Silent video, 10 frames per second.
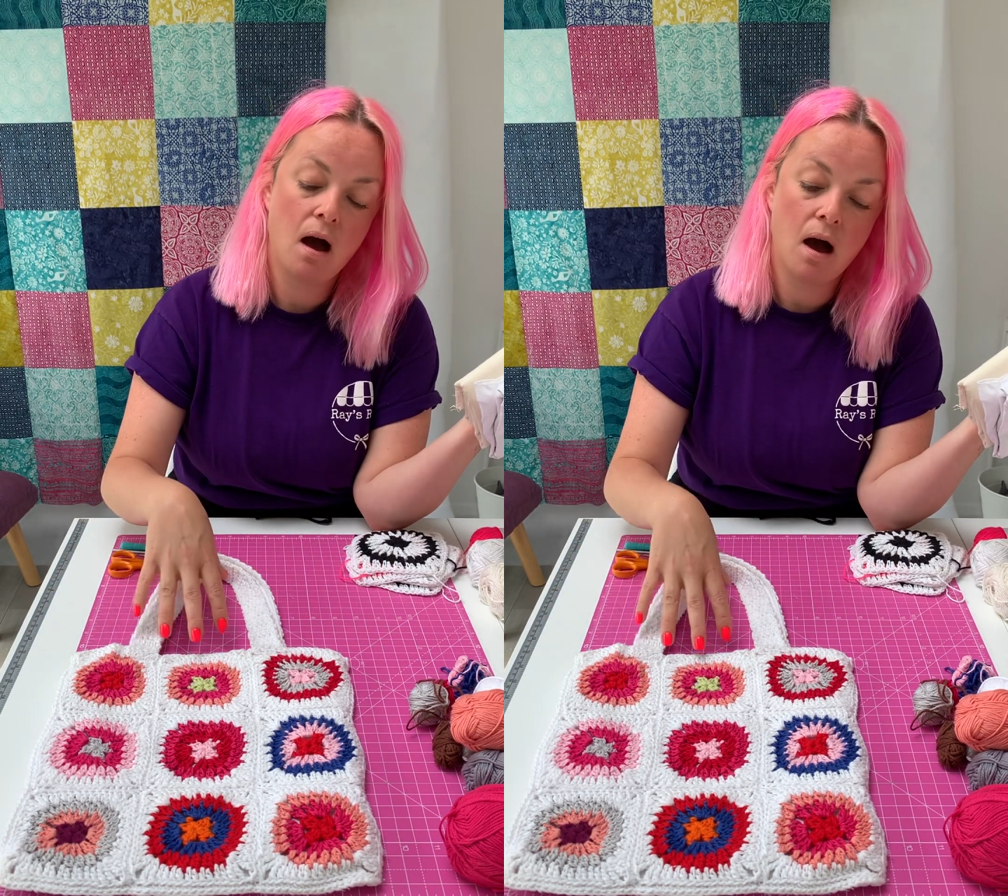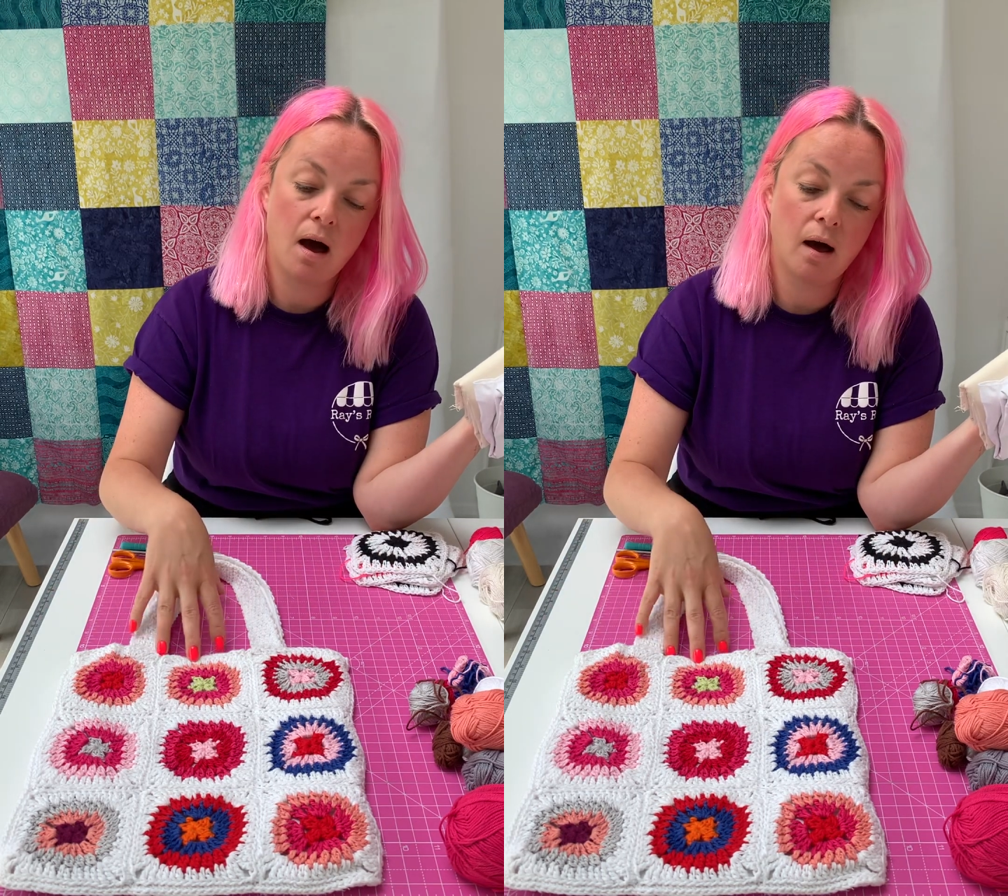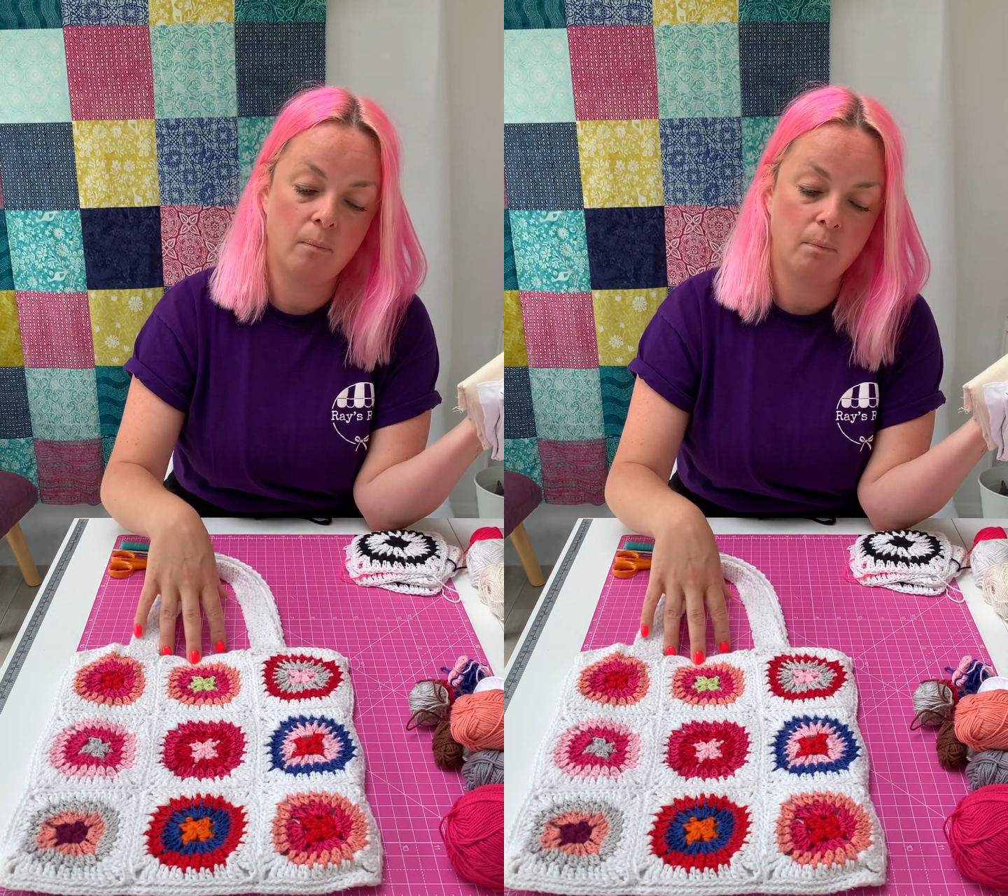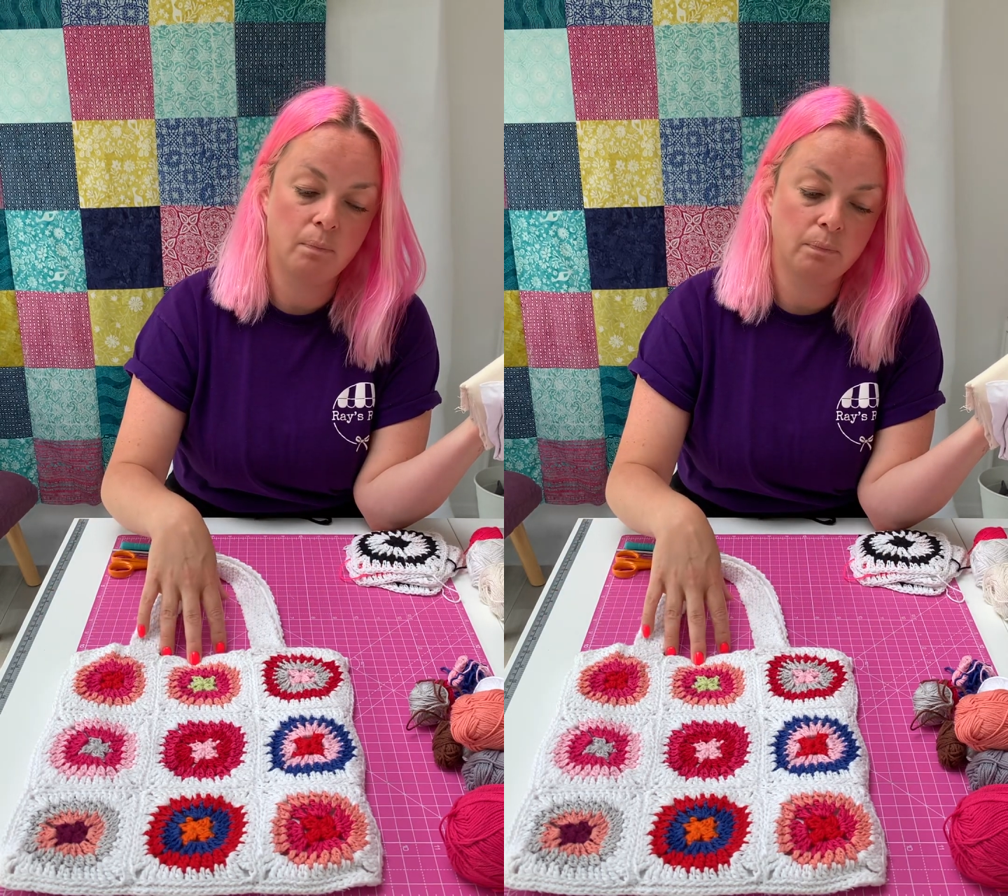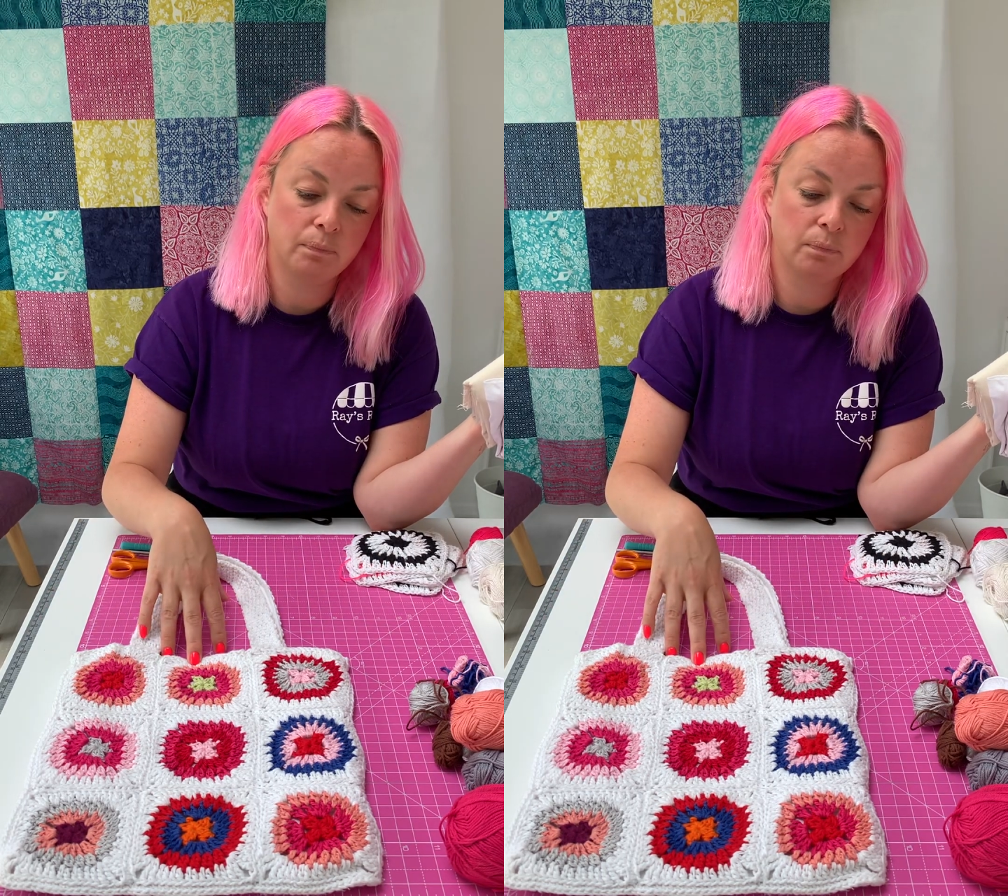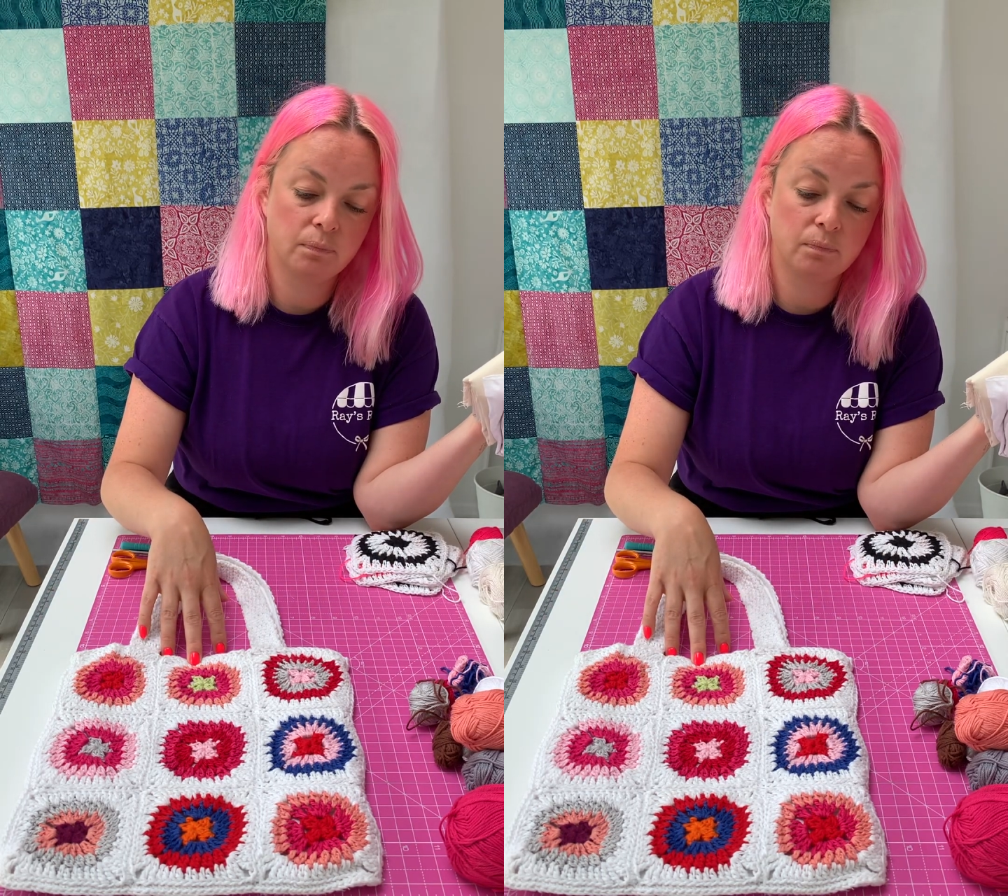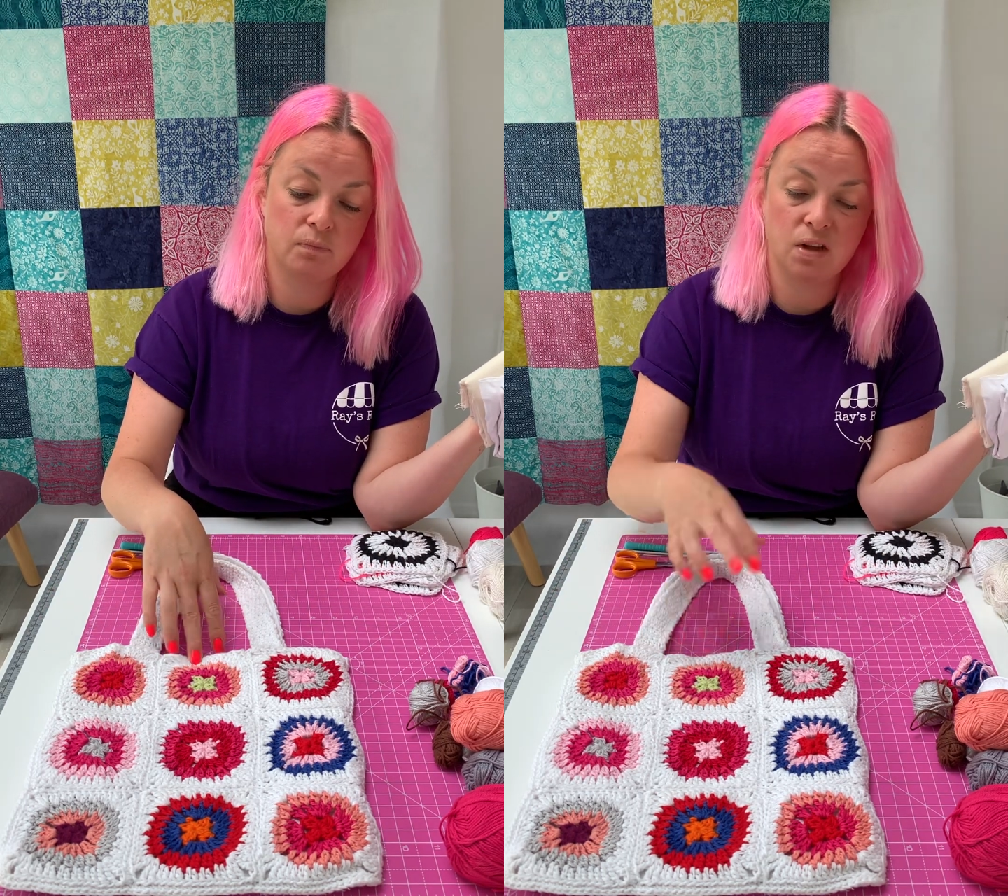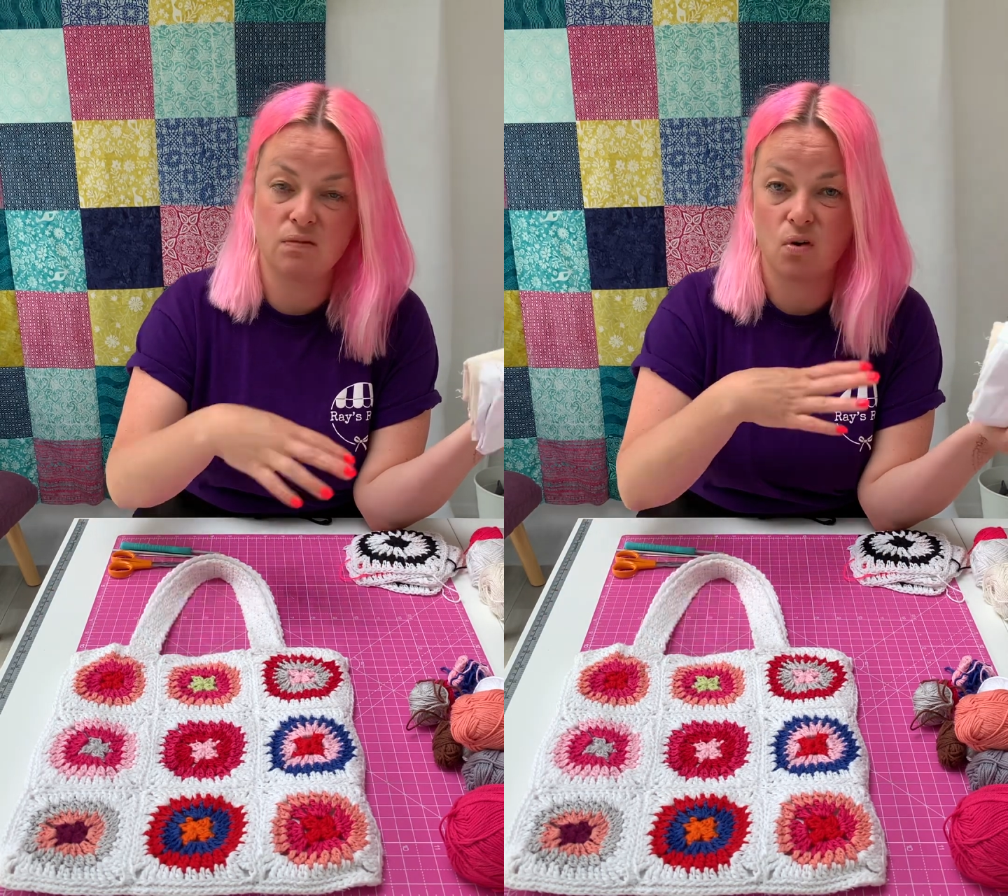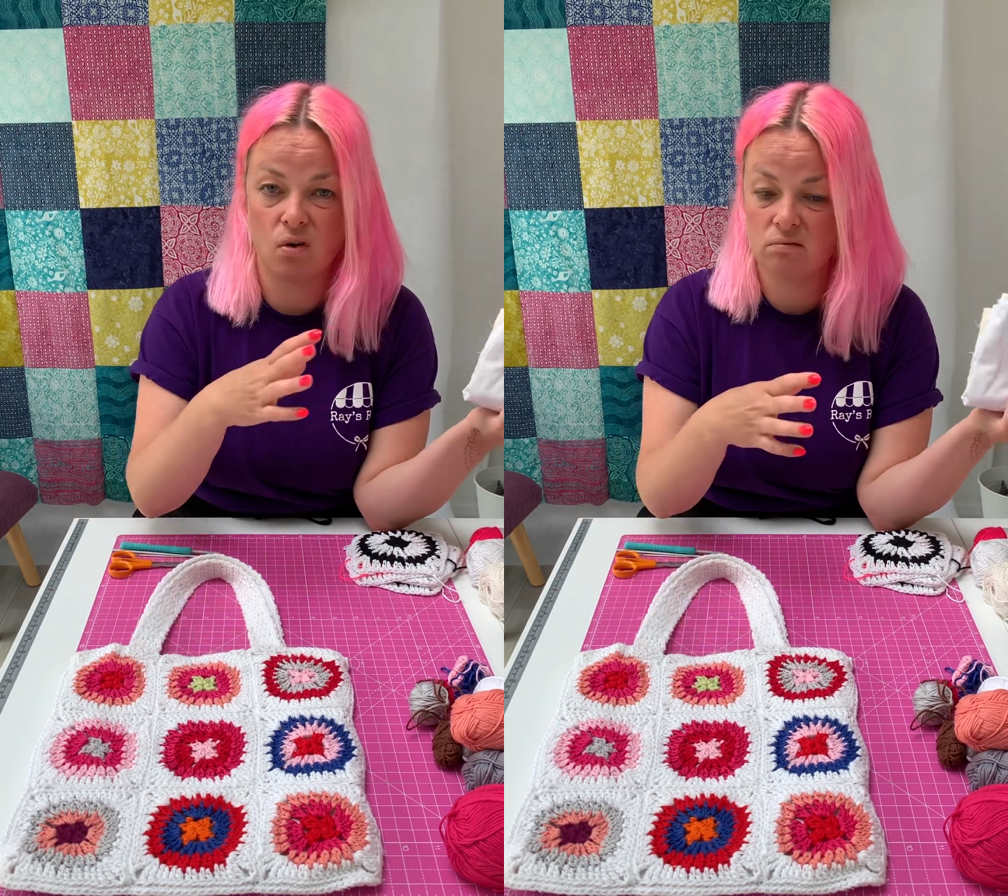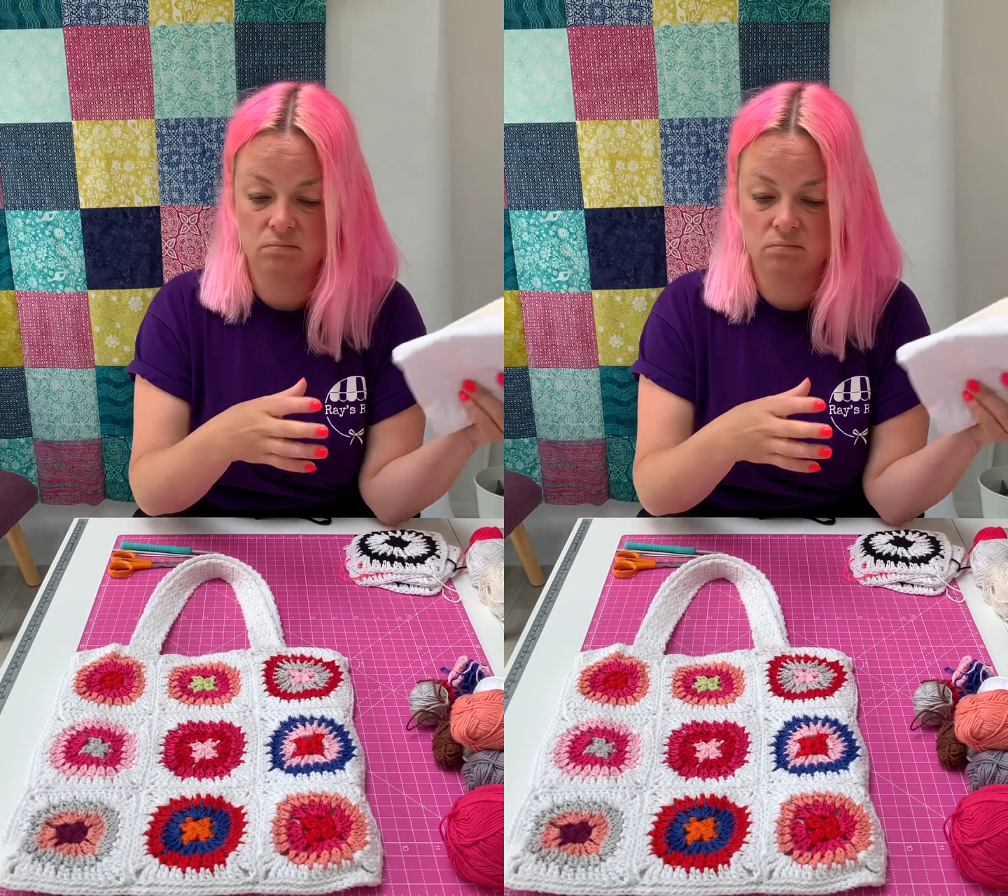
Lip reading: that you've got,